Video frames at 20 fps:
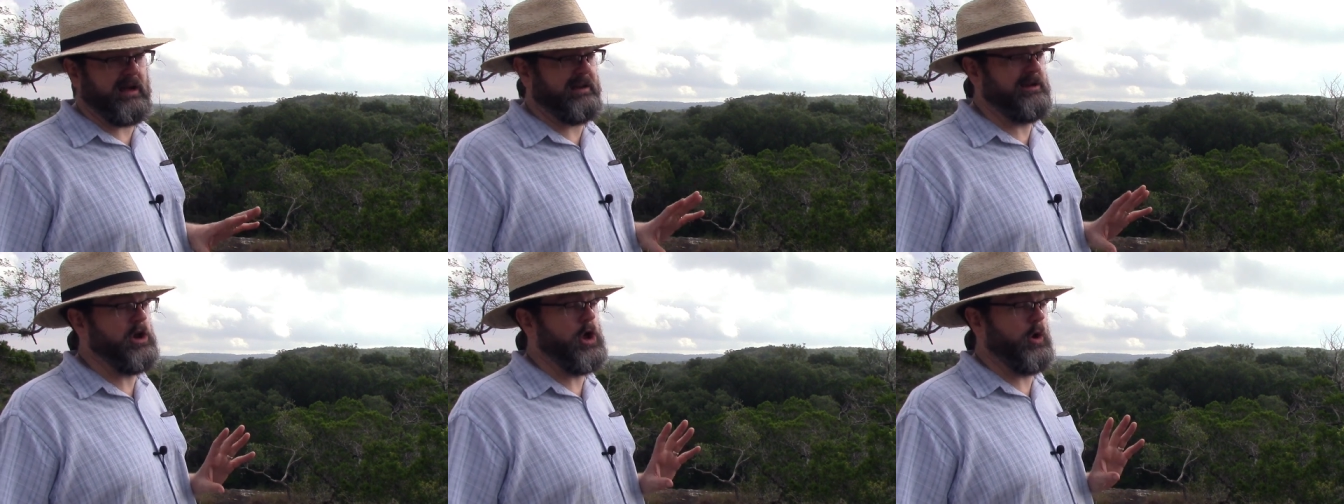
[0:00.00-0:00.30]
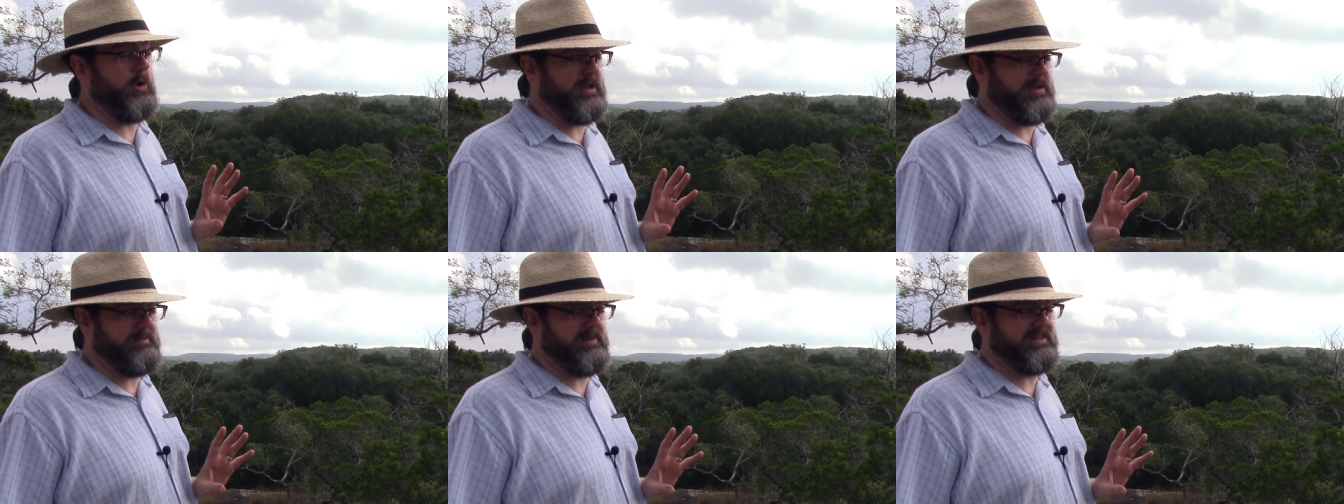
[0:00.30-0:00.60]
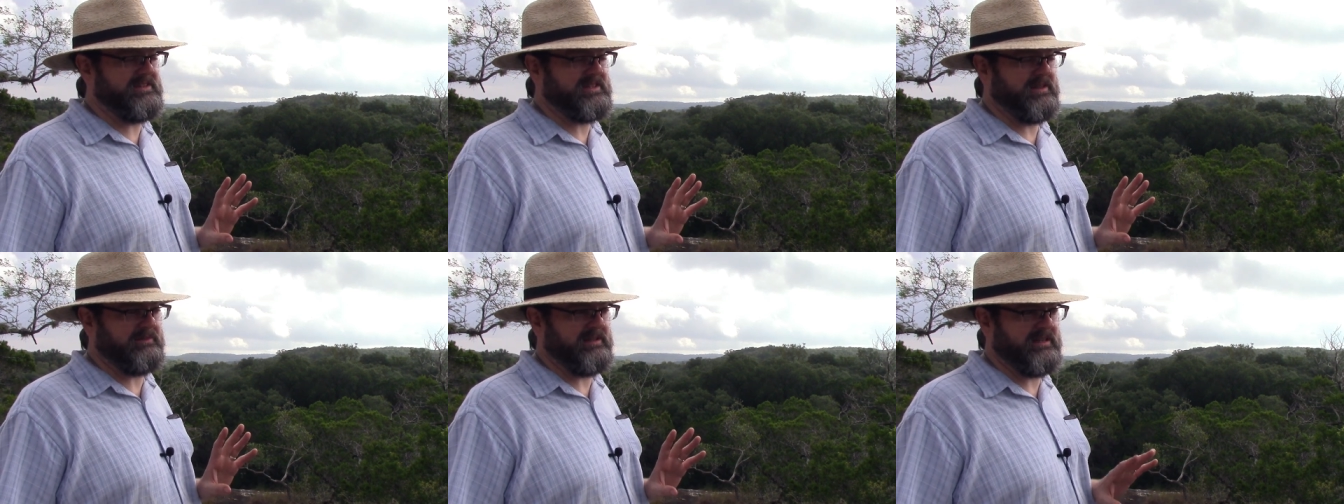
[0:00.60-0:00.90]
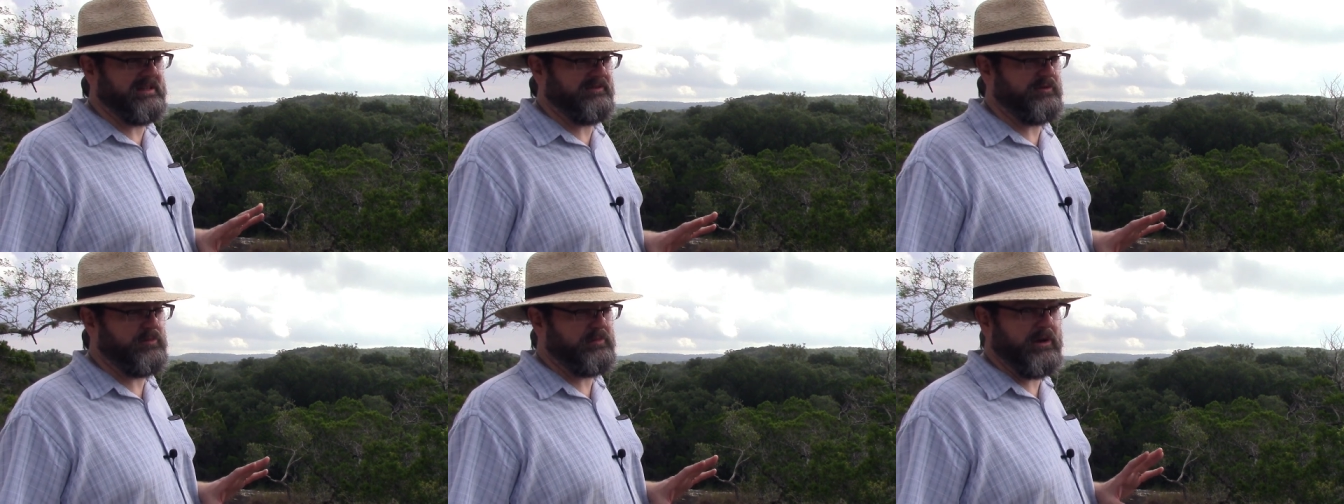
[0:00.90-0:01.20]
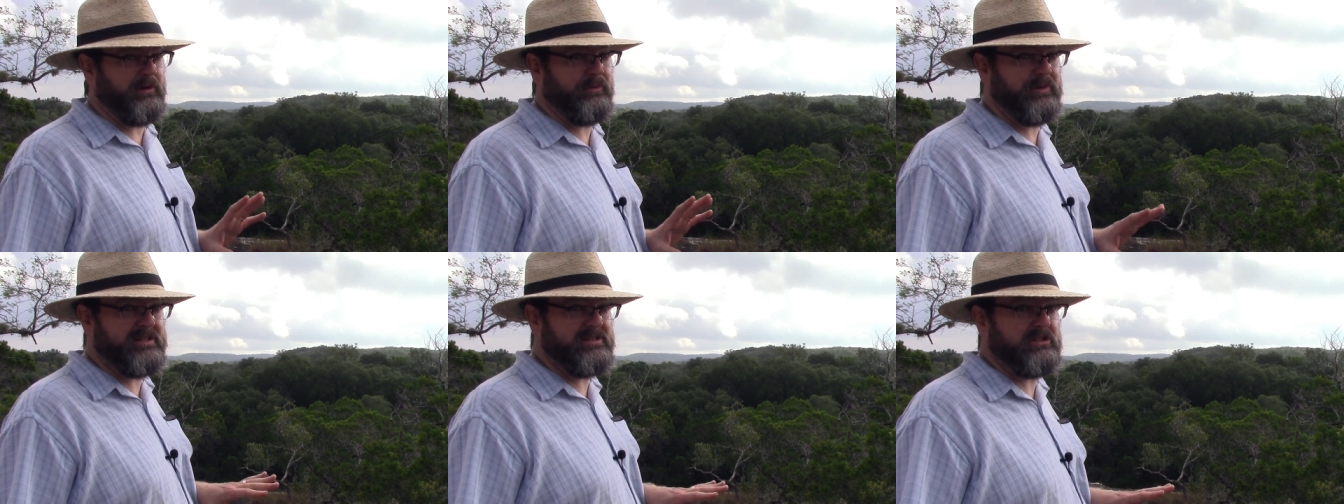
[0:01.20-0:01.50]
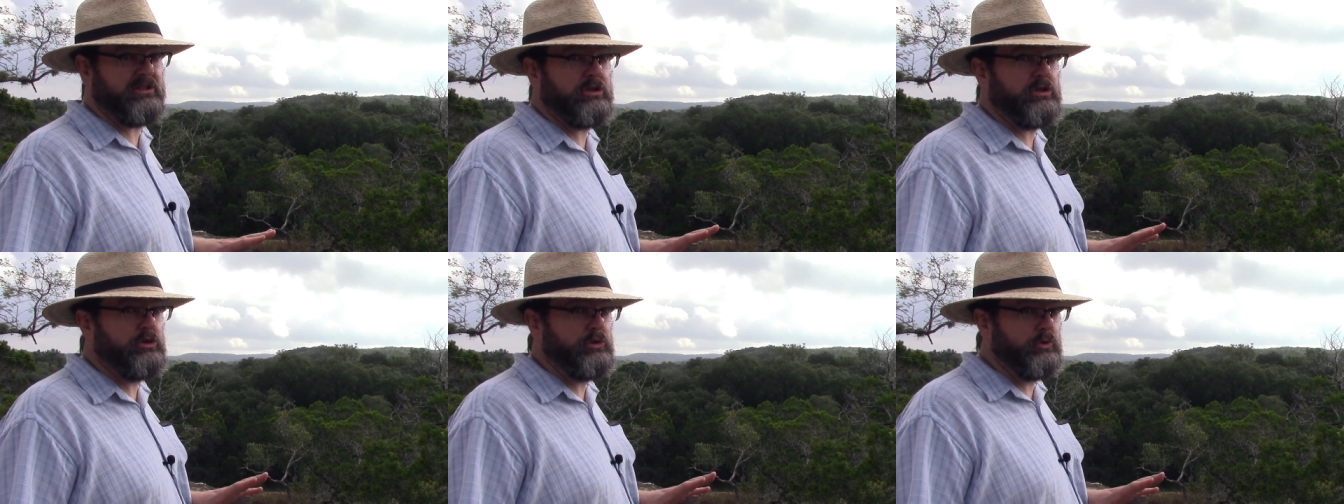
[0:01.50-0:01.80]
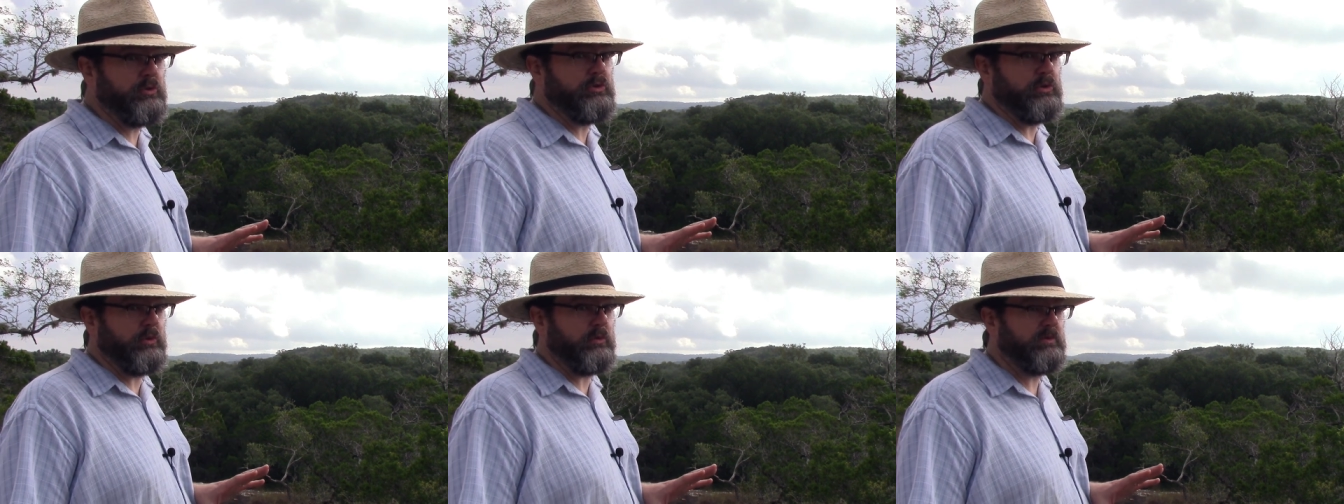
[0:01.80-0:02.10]
I know he means something different by reason than
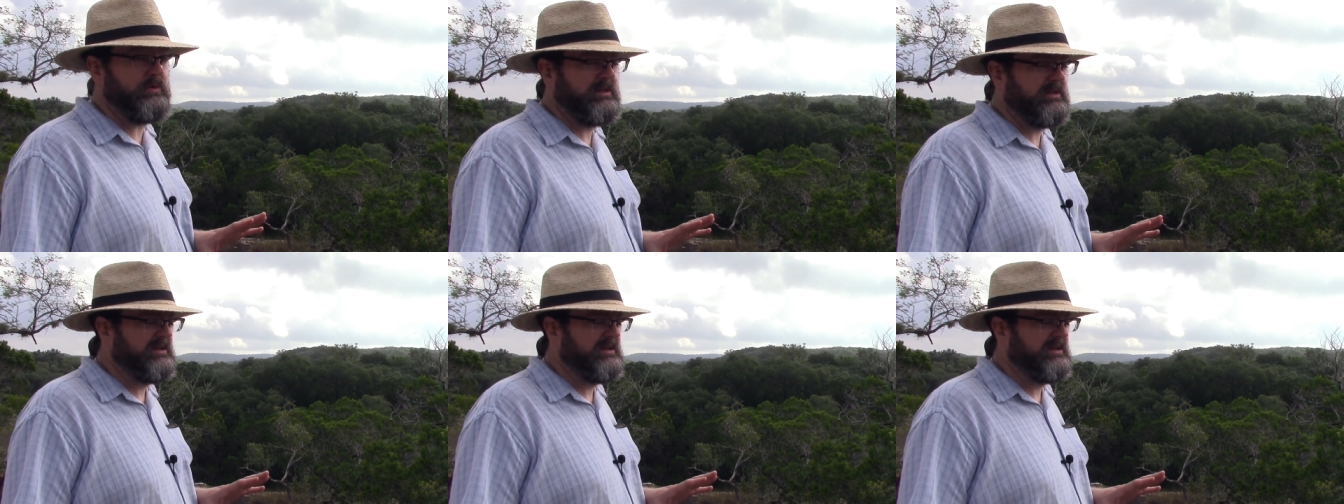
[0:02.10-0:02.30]
you do.